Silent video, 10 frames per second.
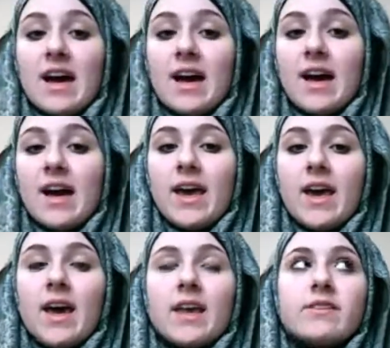
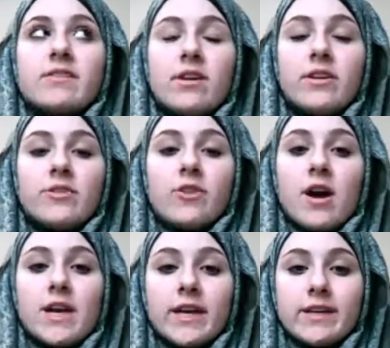I started
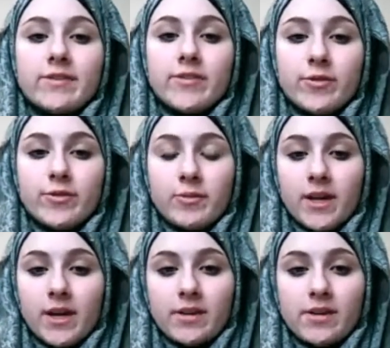talking to
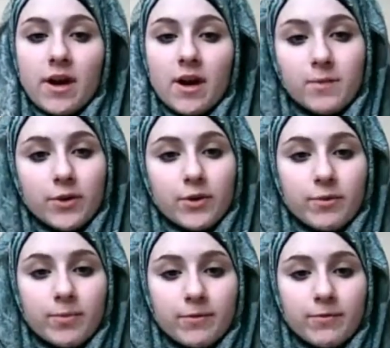somebody on Tumblr who
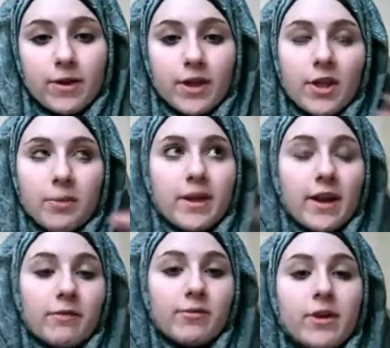had been following me,
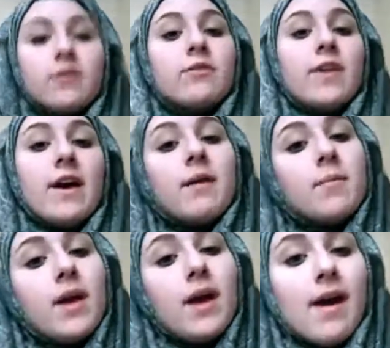and I had followed
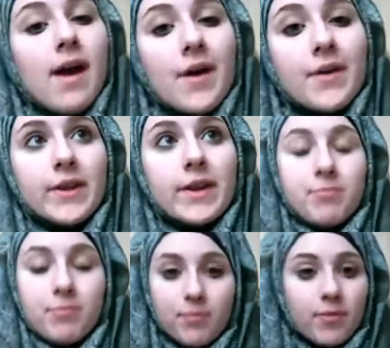them, and, like,
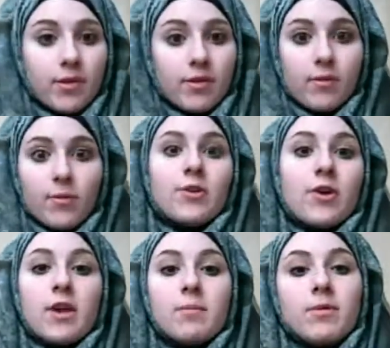we were
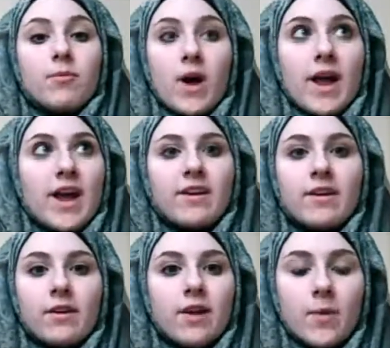talking about why
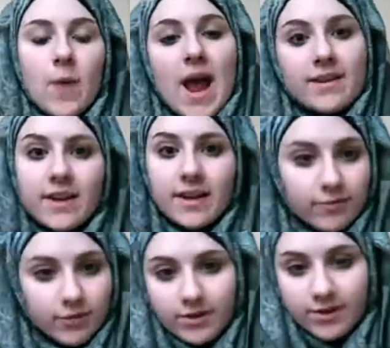hadn't I
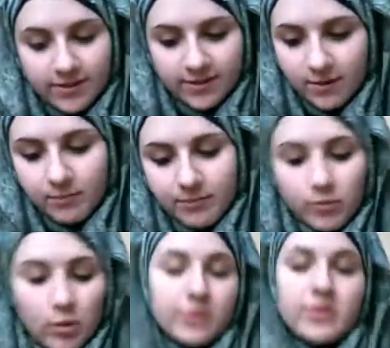converted to Islam?
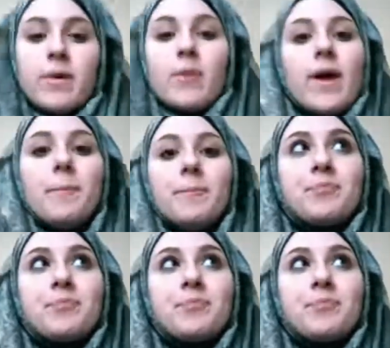What was in my way?